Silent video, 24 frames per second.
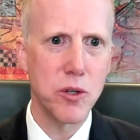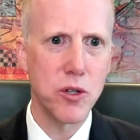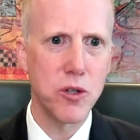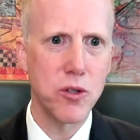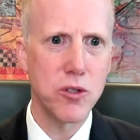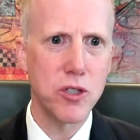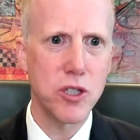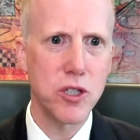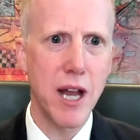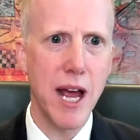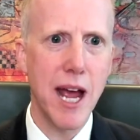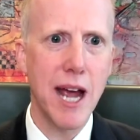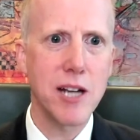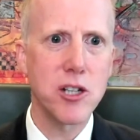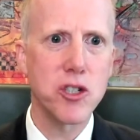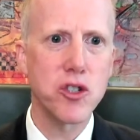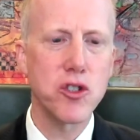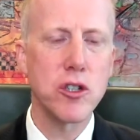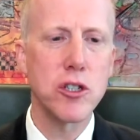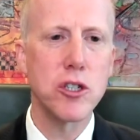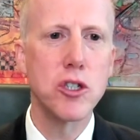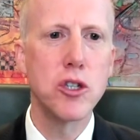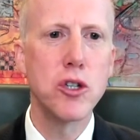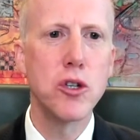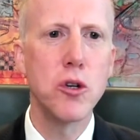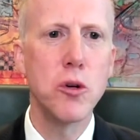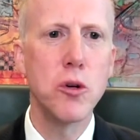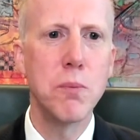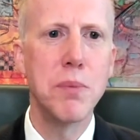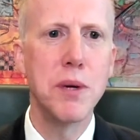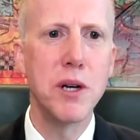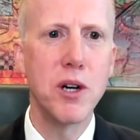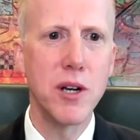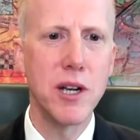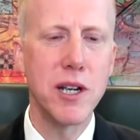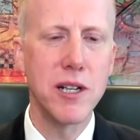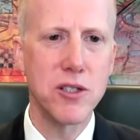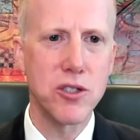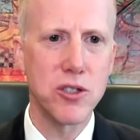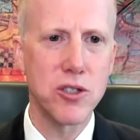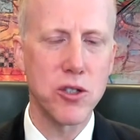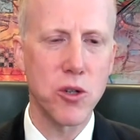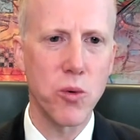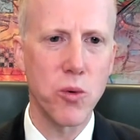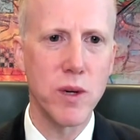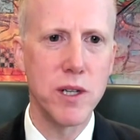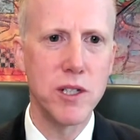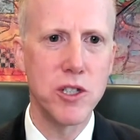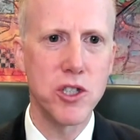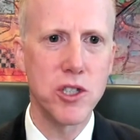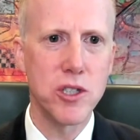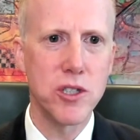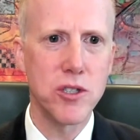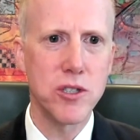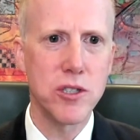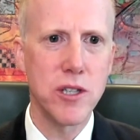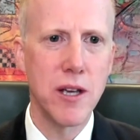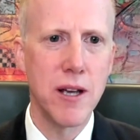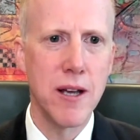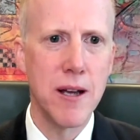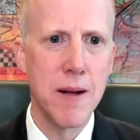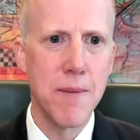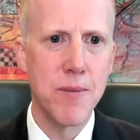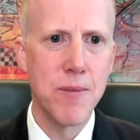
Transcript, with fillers: to produce an extra 2 billion syringes